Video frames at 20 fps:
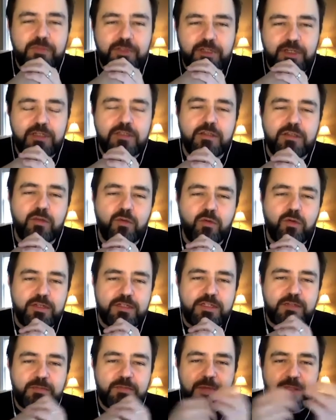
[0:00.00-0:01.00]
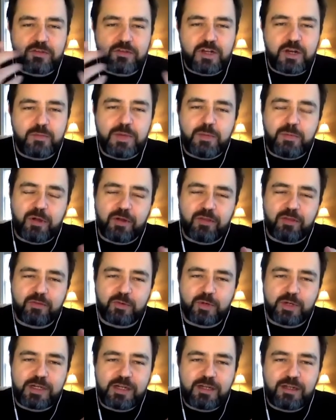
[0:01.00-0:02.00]
Good Lord, does this mean there's going to be a part
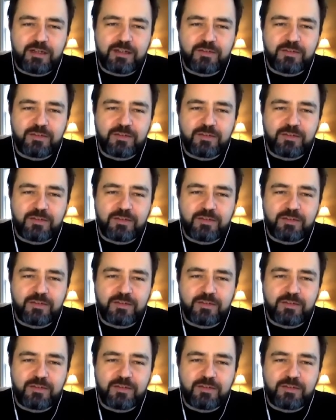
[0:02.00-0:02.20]
3?